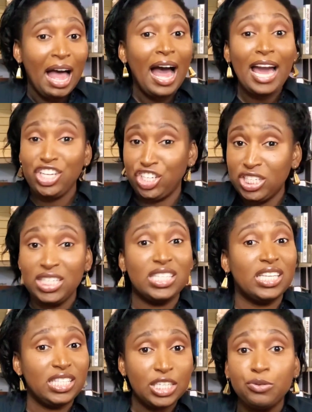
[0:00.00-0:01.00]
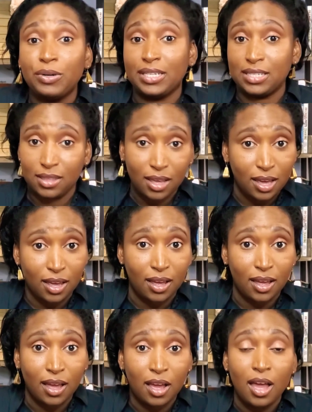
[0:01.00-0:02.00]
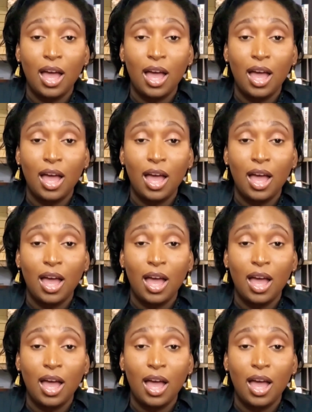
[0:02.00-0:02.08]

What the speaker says: Hygiene is a serious thing.